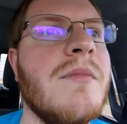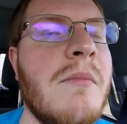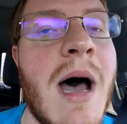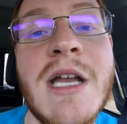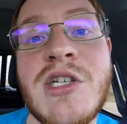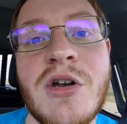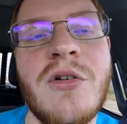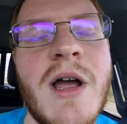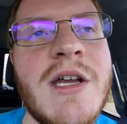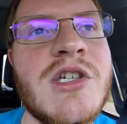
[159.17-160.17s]
my
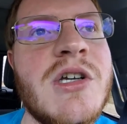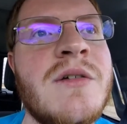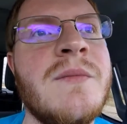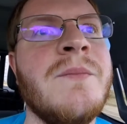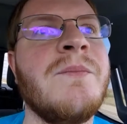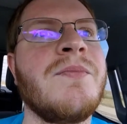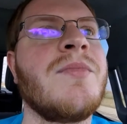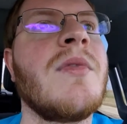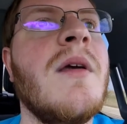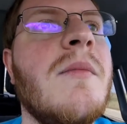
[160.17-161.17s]
generation.
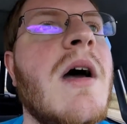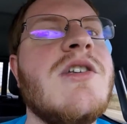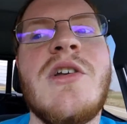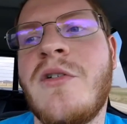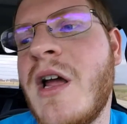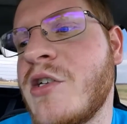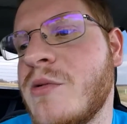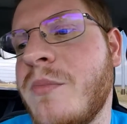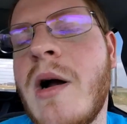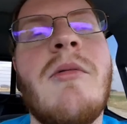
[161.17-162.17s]
My
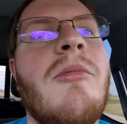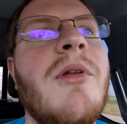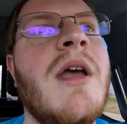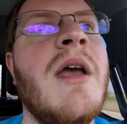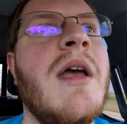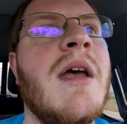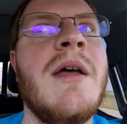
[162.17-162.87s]
generation probably